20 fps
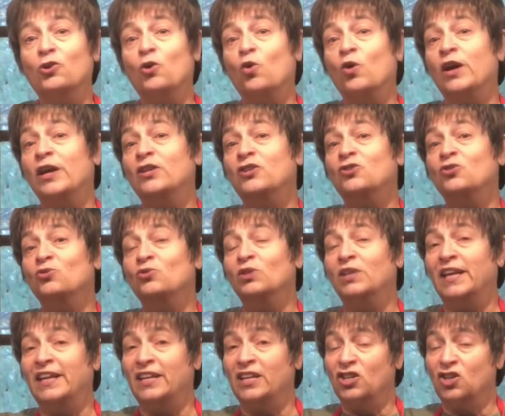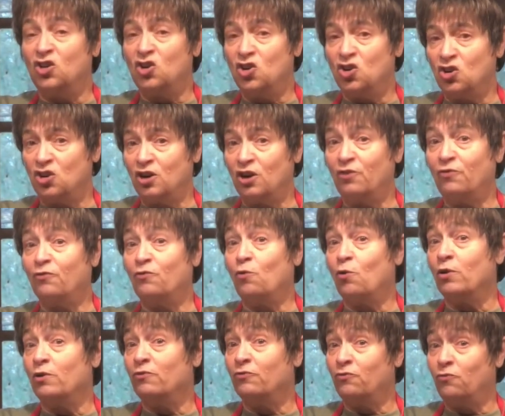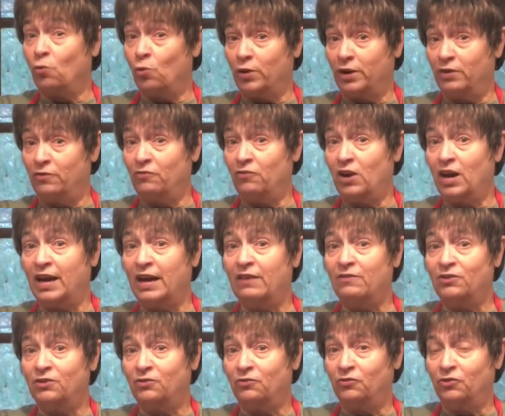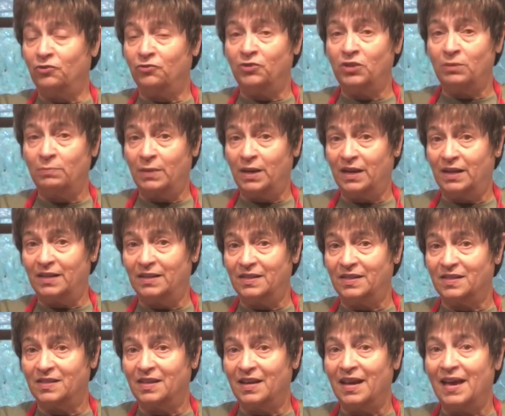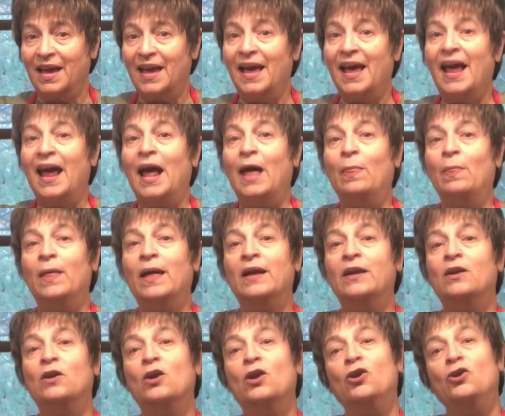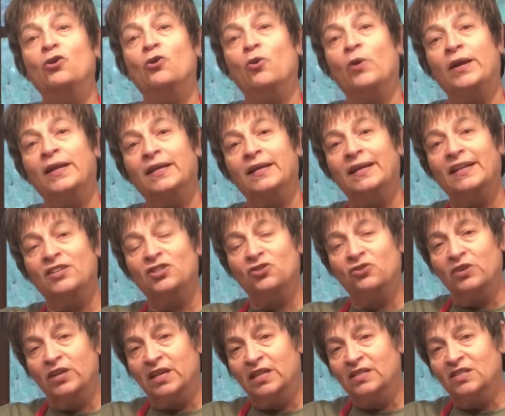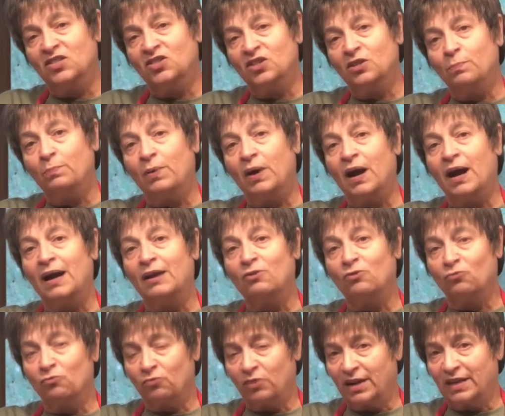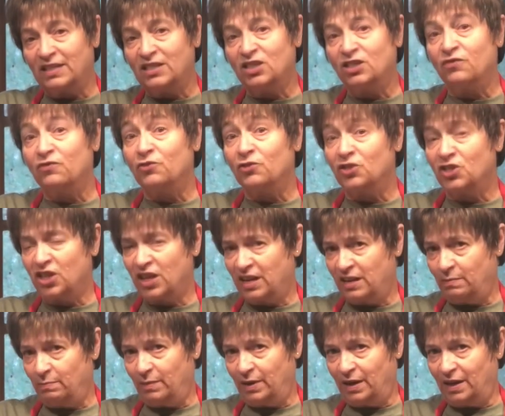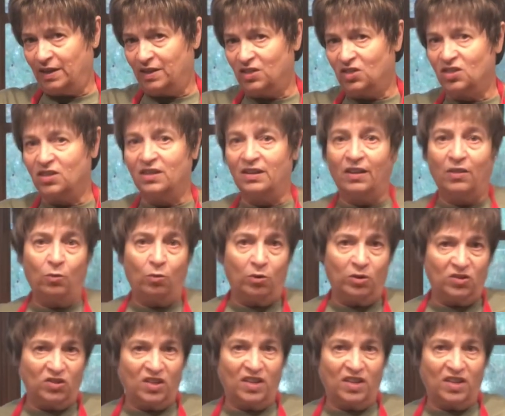going to let it cook for 45 to 50 minutes, and then you're going to let your Instant Pot rest for 10 minutes. In other words,